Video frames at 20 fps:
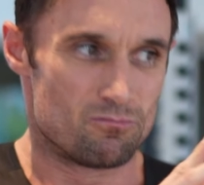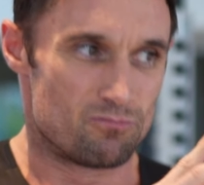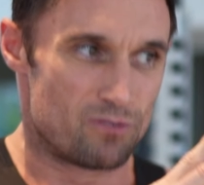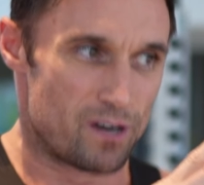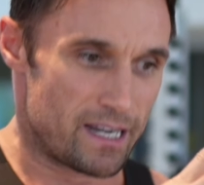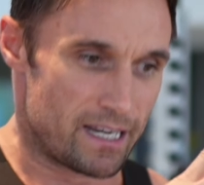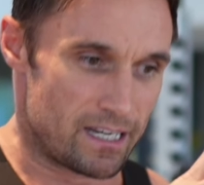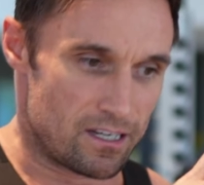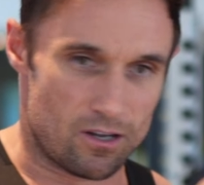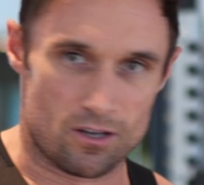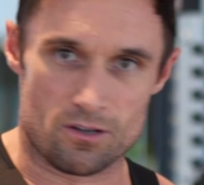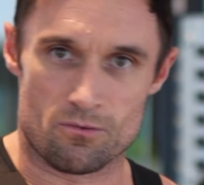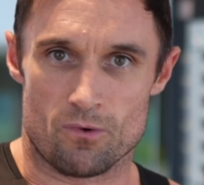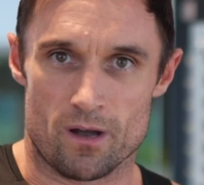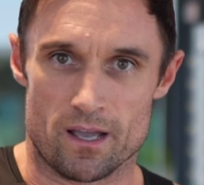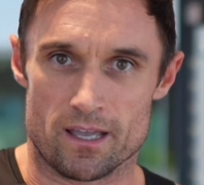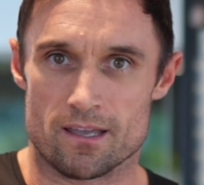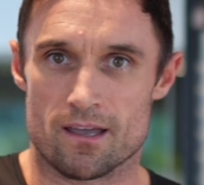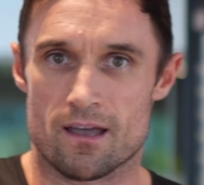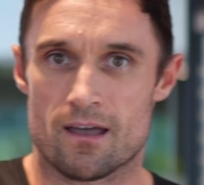really light
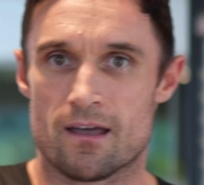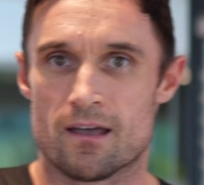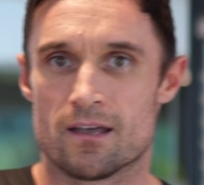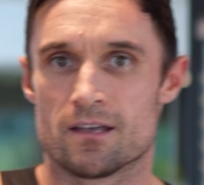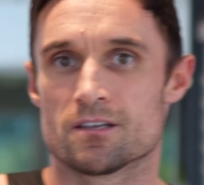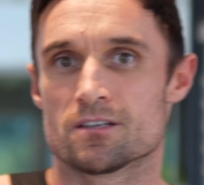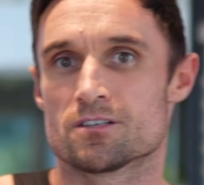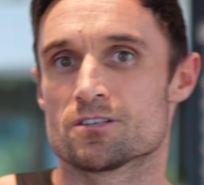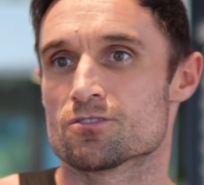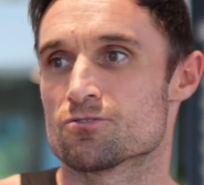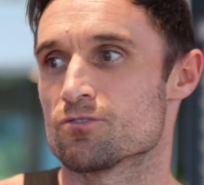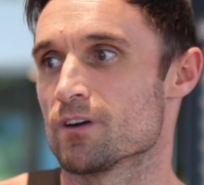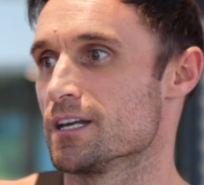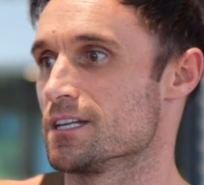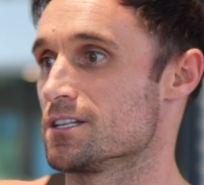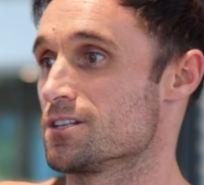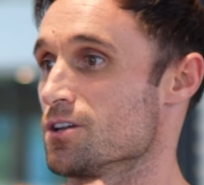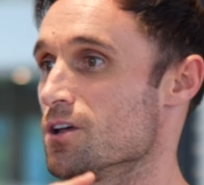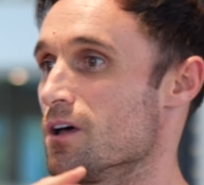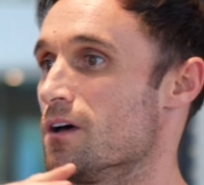weight
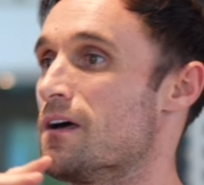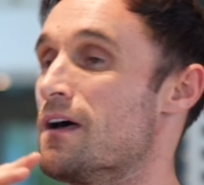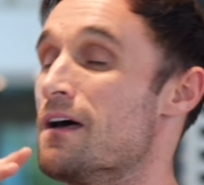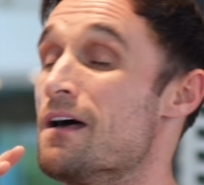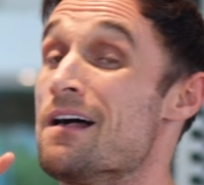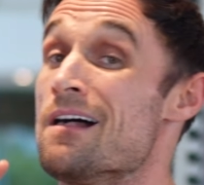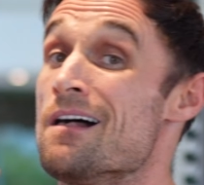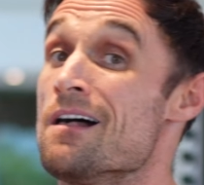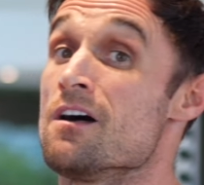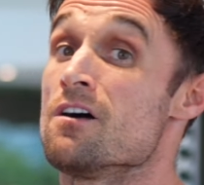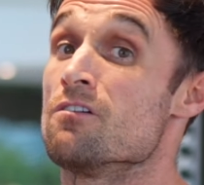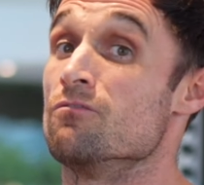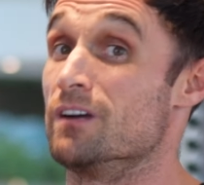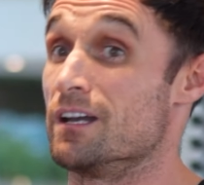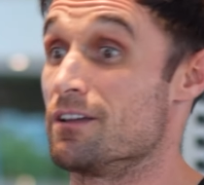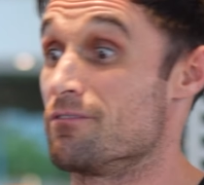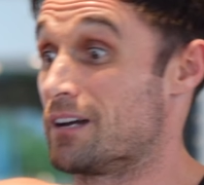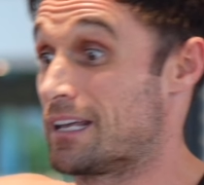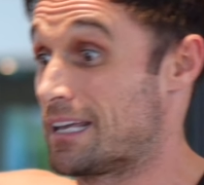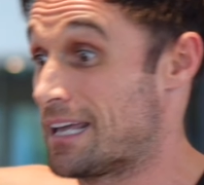straight to
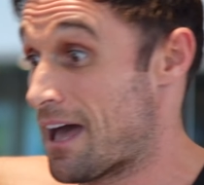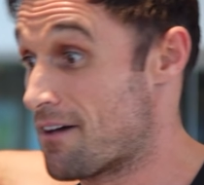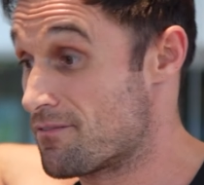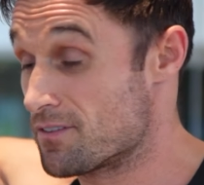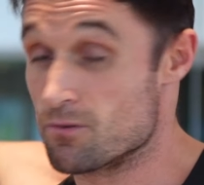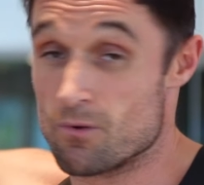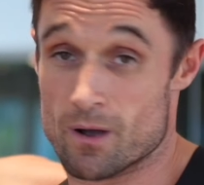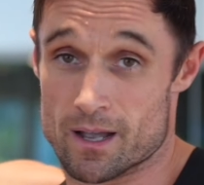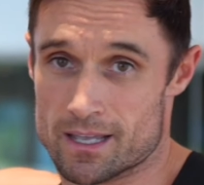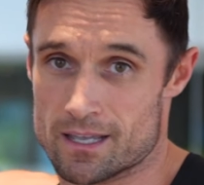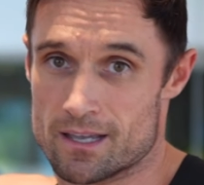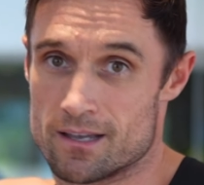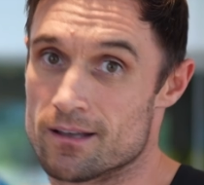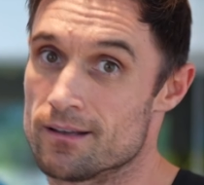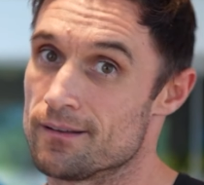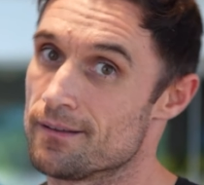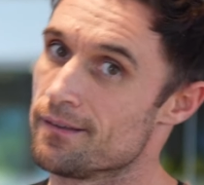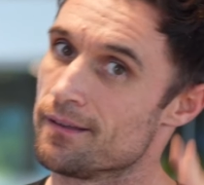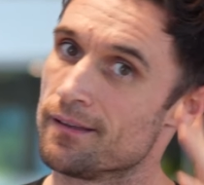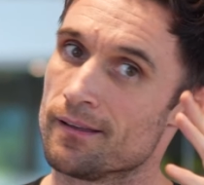really heavy weight,
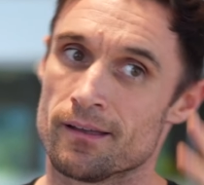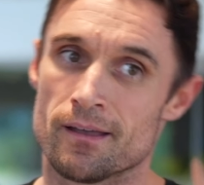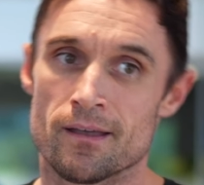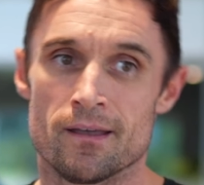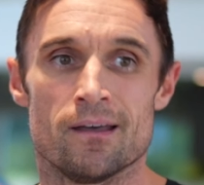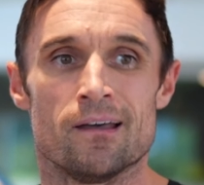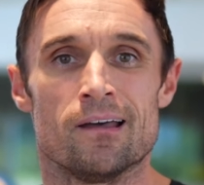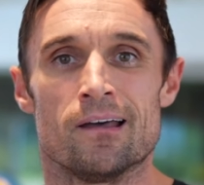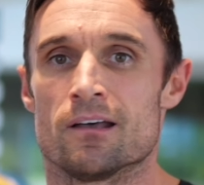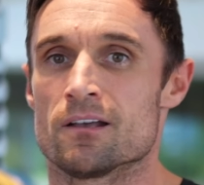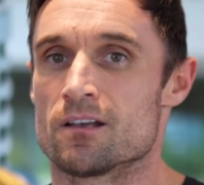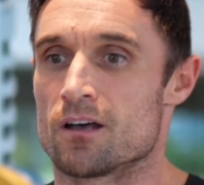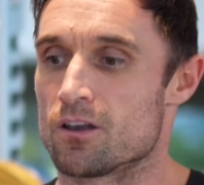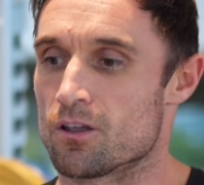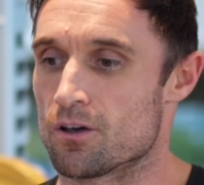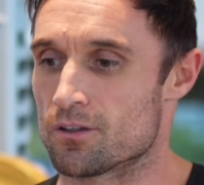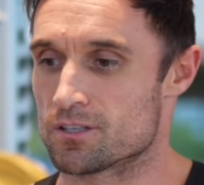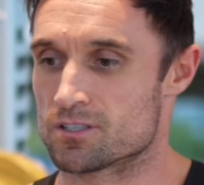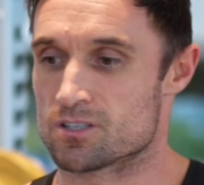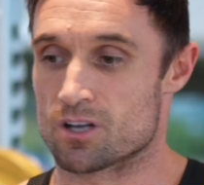a
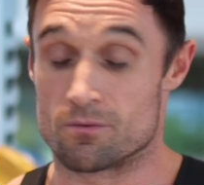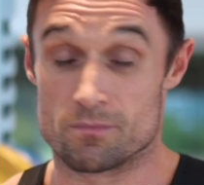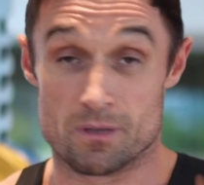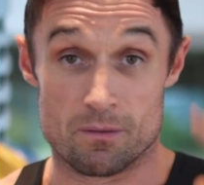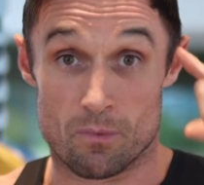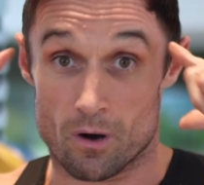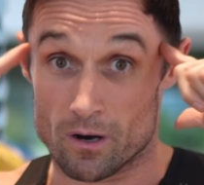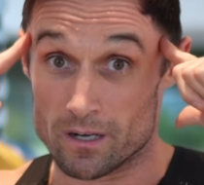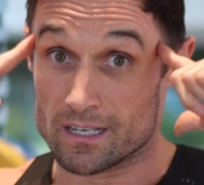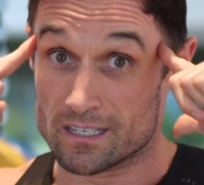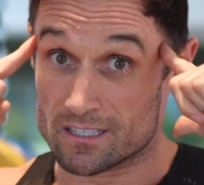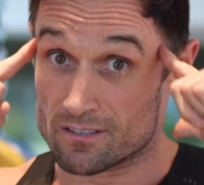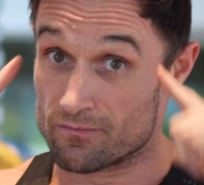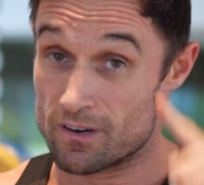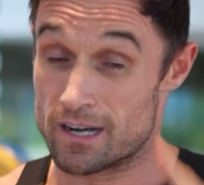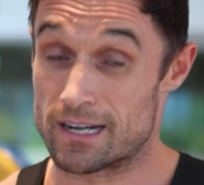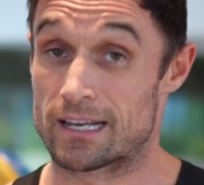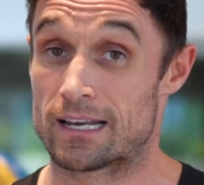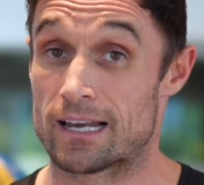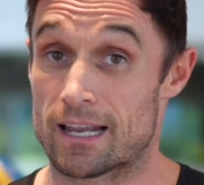lot of the time your mind isn't
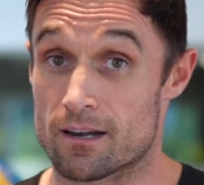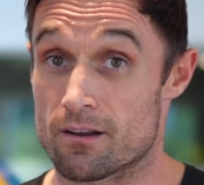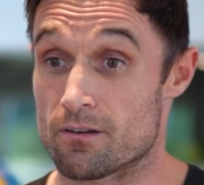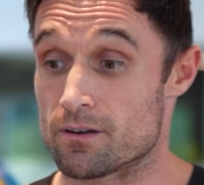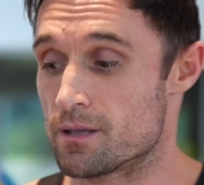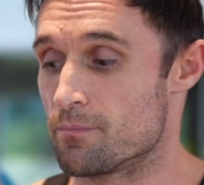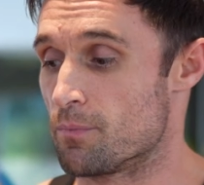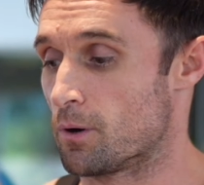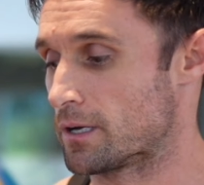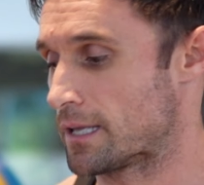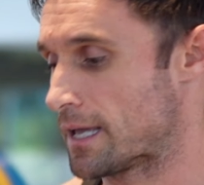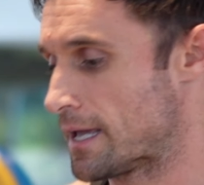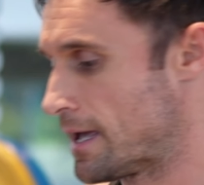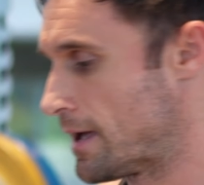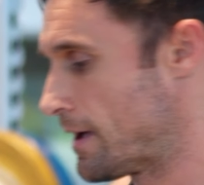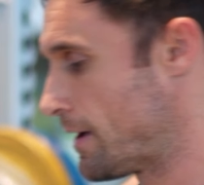ready, let alone your body.